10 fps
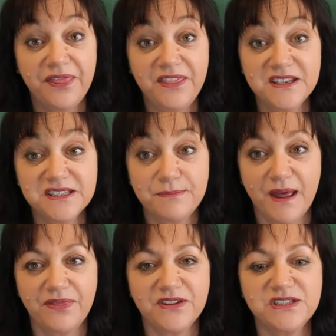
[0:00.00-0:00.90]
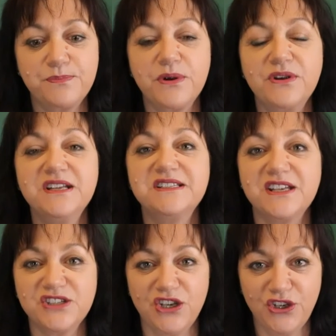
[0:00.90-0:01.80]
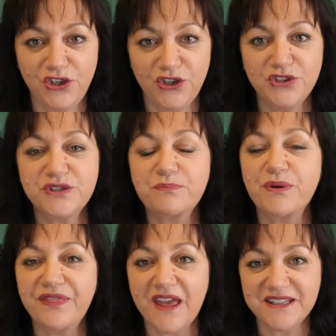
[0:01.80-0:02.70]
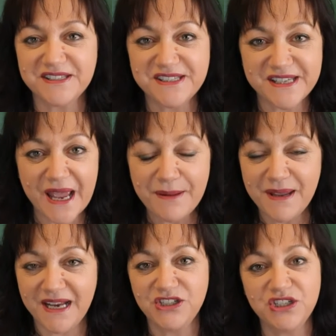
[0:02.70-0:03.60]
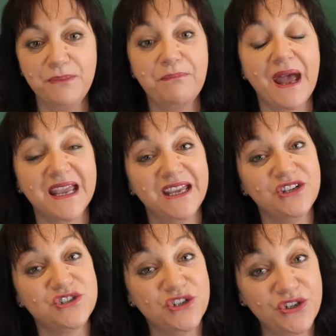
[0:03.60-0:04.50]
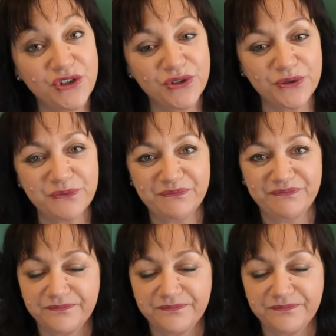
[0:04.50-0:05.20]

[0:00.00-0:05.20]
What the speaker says: This month, Spirit is asking you to bring that same energy back into you.